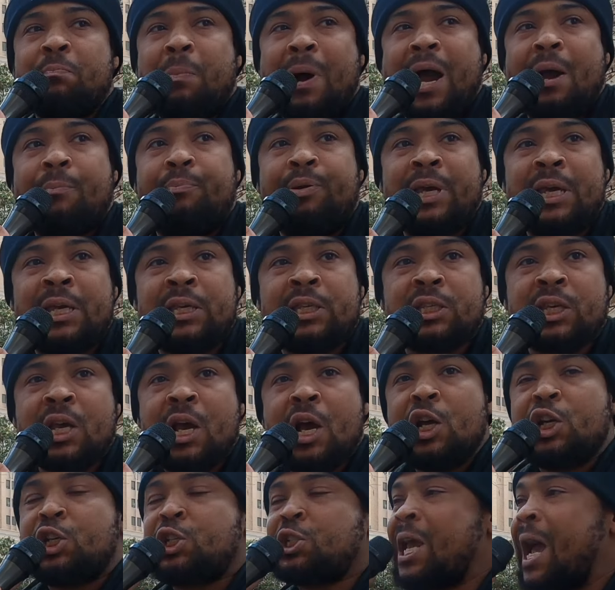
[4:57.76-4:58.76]
by piece,
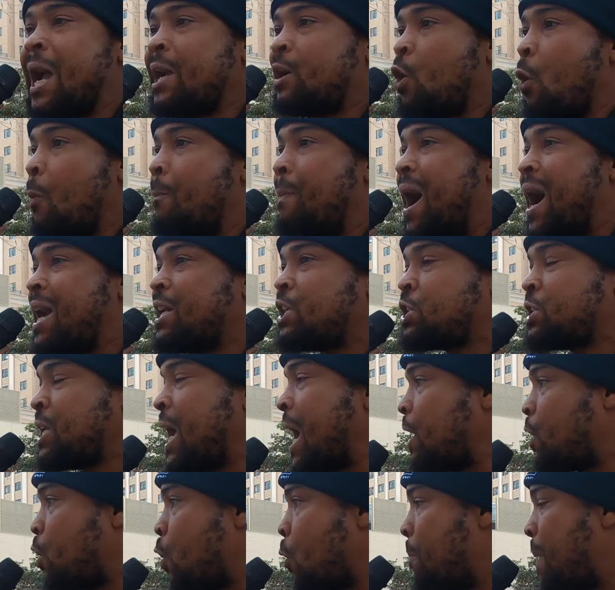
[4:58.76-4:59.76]
shackle by
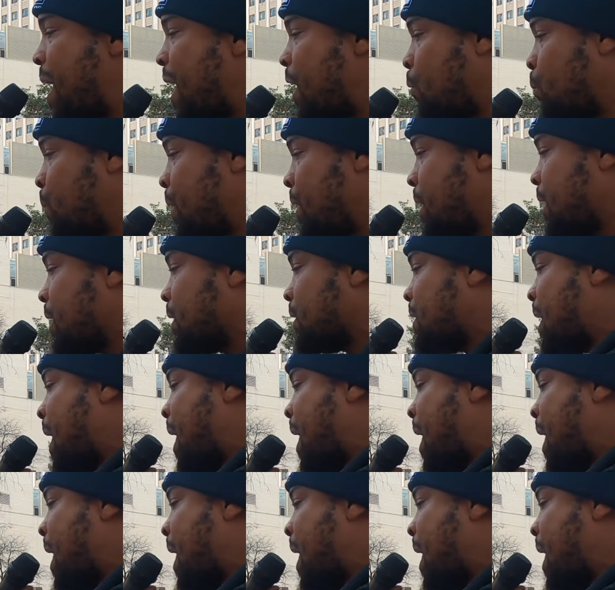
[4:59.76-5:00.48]
shackle, by reading,